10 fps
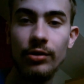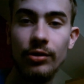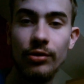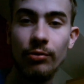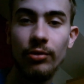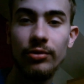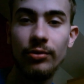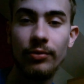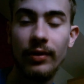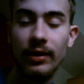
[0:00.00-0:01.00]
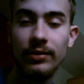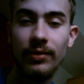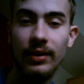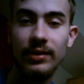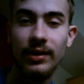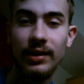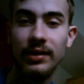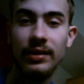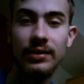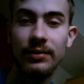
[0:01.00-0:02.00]
you want to find funding,
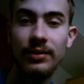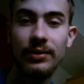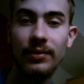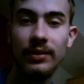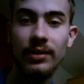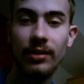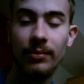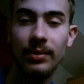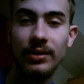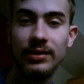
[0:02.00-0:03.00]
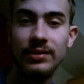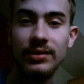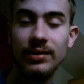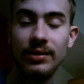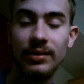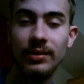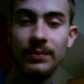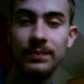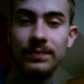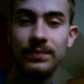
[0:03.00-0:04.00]
and there are different funding companies.
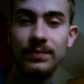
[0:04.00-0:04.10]
Um,